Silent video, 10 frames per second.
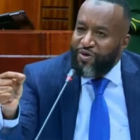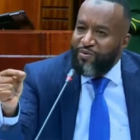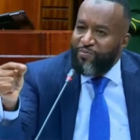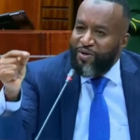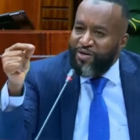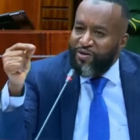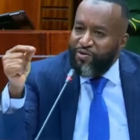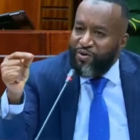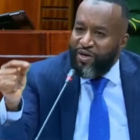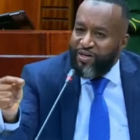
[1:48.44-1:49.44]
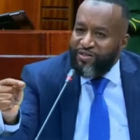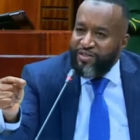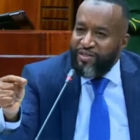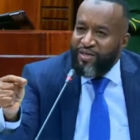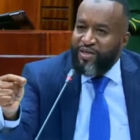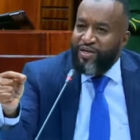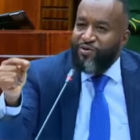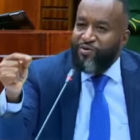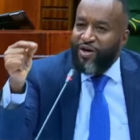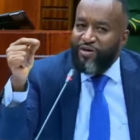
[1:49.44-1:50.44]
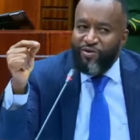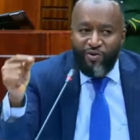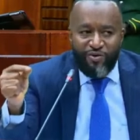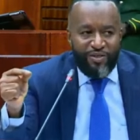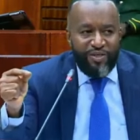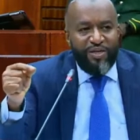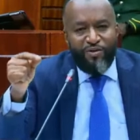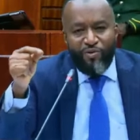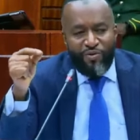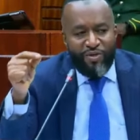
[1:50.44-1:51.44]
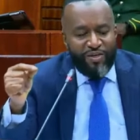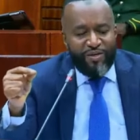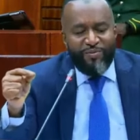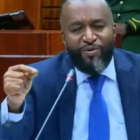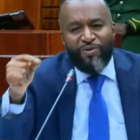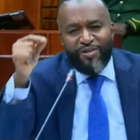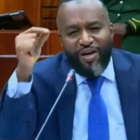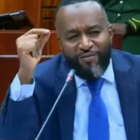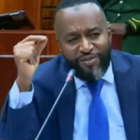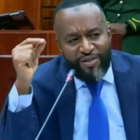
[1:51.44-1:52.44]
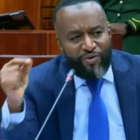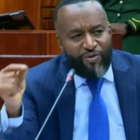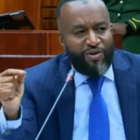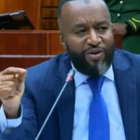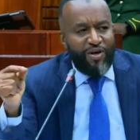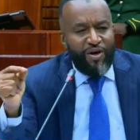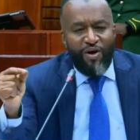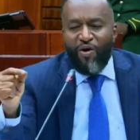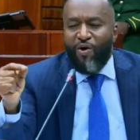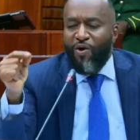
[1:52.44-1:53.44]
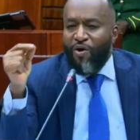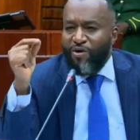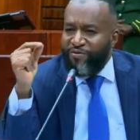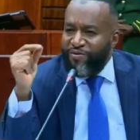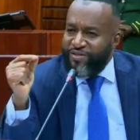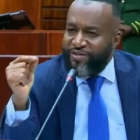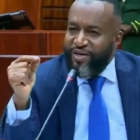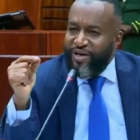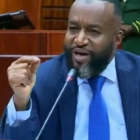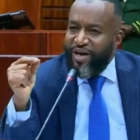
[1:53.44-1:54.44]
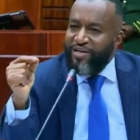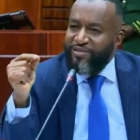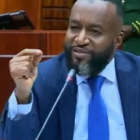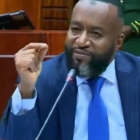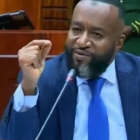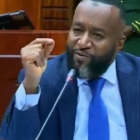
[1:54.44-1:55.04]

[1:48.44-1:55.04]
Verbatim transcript: Bring new energy, new ideology, new thinking, because after all, all of us are serving